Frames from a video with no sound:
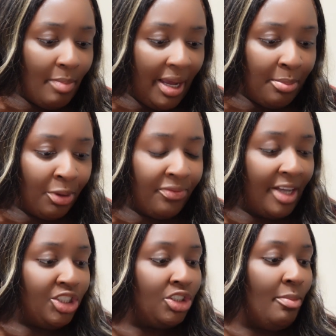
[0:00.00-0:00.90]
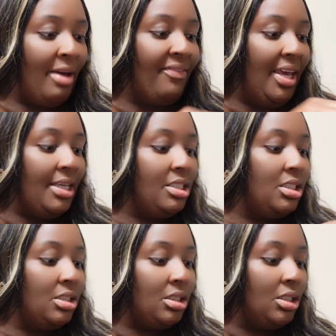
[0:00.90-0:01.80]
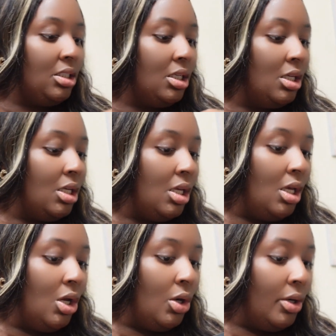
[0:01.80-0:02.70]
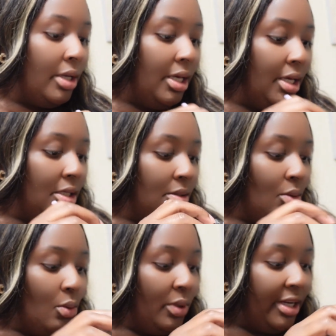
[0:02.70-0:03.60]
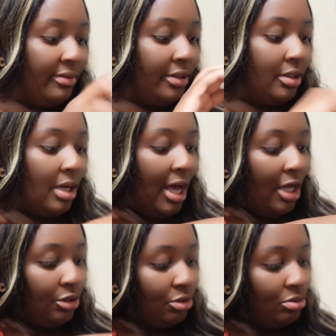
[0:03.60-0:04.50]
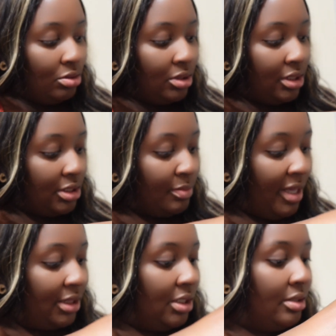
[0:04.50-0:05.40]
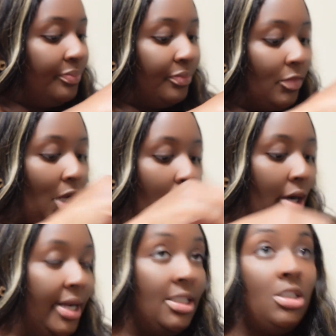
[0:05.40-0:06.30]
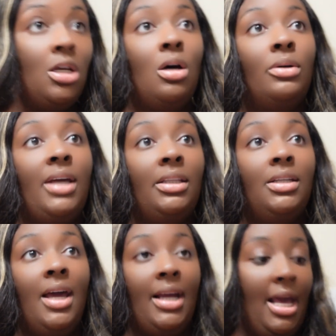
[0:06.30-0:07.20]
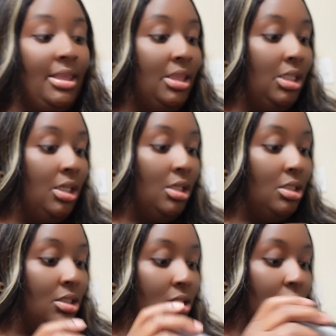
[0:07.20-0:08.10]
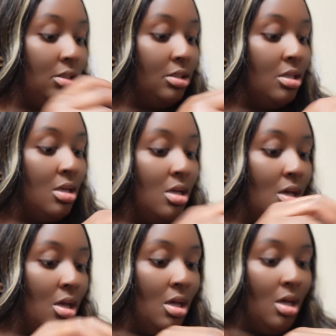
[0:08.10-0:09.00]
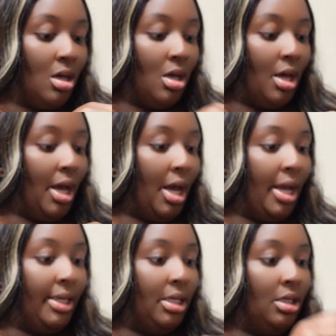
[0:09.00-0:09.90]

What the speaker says: my imperfections on my face and or whatever, I'll use this method. Alright, so now that I got this, I